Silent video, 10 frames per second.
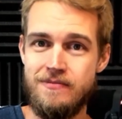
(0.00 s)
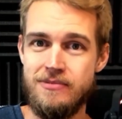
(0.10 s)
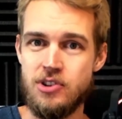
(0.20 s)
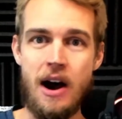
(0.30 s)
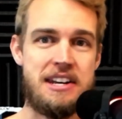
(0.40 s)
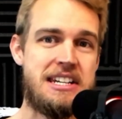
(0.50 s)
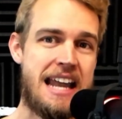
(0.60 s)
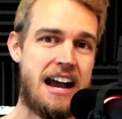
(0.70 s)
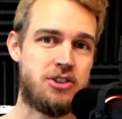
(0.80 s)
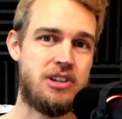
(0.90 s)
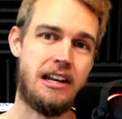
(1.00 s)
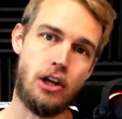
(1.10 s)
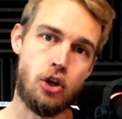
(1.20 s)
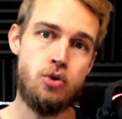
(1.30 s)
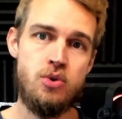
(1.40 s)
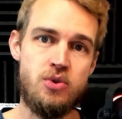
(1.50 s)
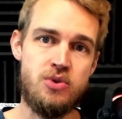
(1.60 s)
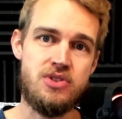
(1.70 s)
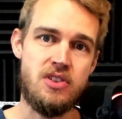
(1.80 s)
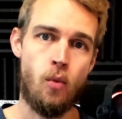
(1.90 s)
So I didn't actually
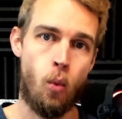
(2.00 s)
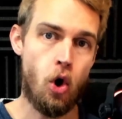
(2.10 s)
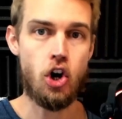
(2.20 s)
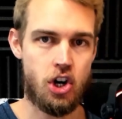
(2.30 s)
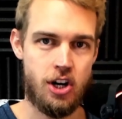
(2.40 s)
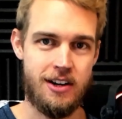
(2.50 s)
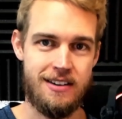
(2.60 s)
lose work.